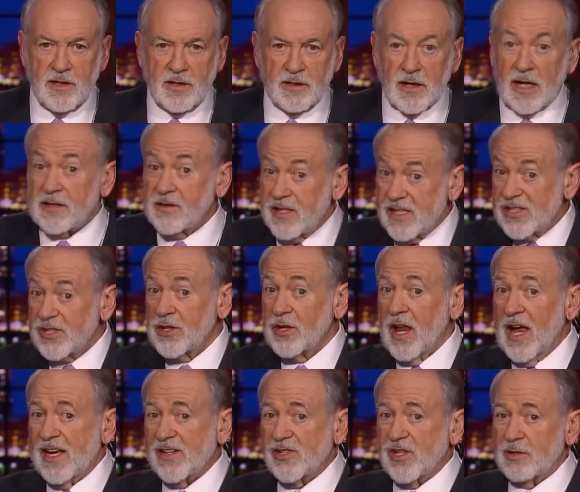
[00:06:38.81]
Like this
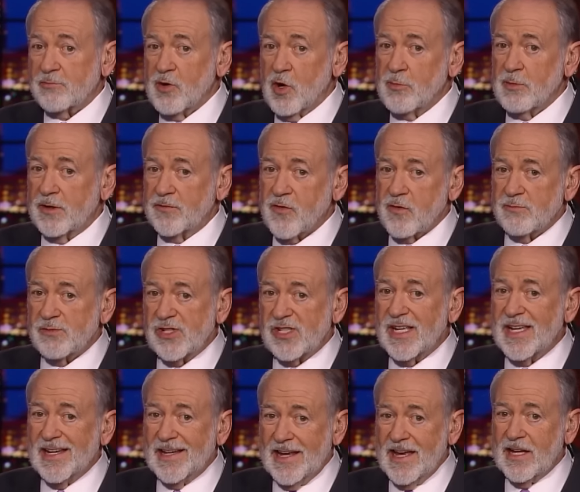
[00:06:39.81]
classic moment from
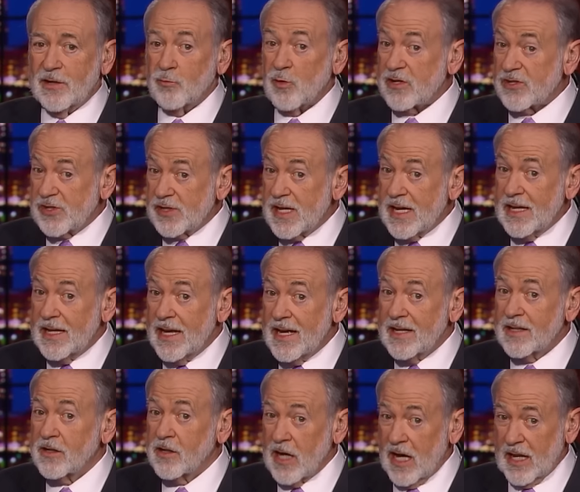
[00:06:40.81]
CNN, where
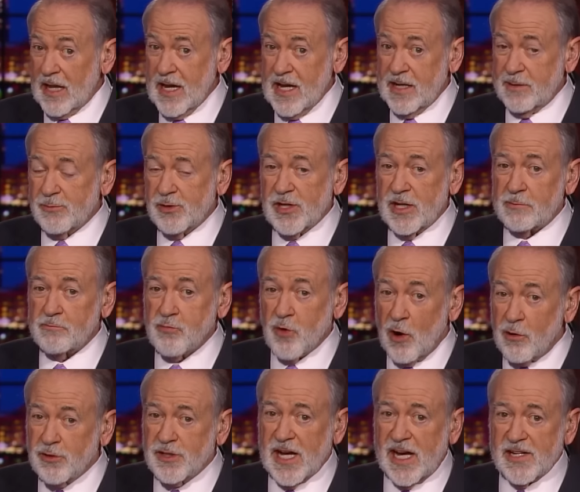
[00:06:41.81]
CNN claims that
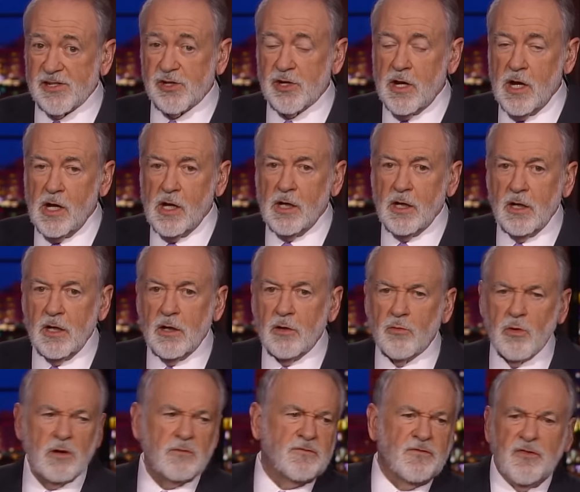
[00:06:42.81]
protests
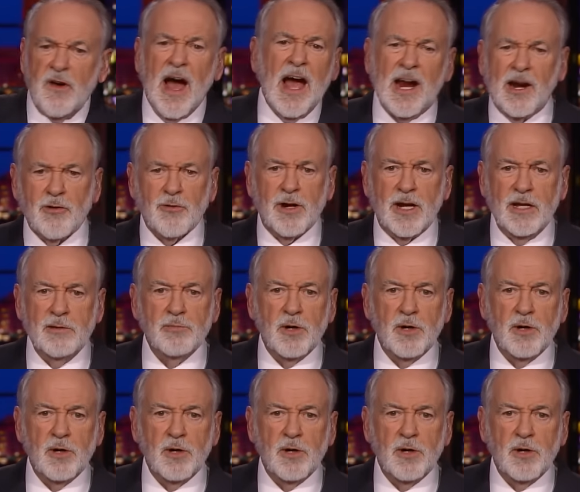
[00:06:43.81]
were fiery,